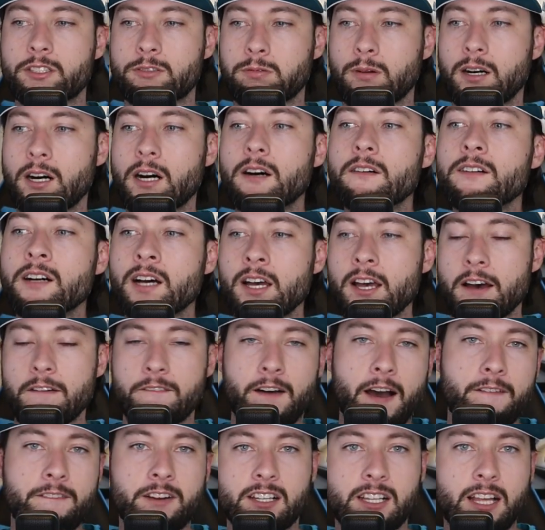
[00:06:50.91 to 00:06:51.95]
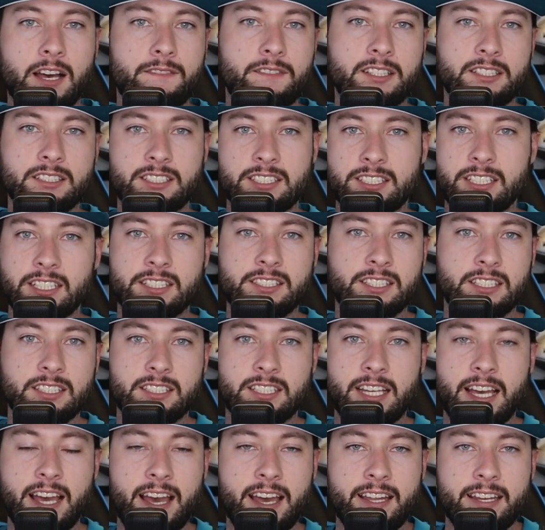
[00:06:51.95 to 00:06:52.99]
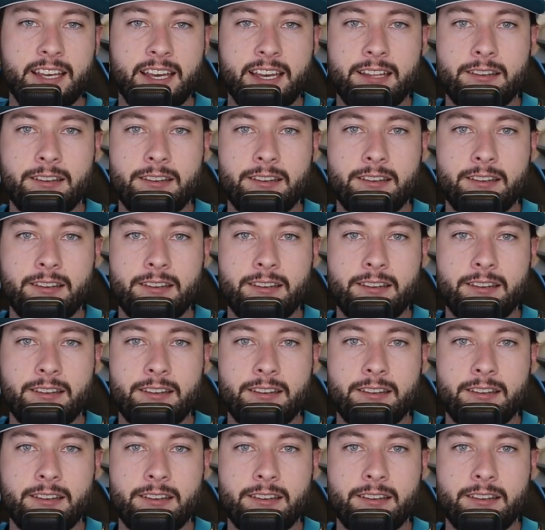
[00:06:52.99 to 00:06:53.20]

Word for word: and twelve, five and eleven, six and ten.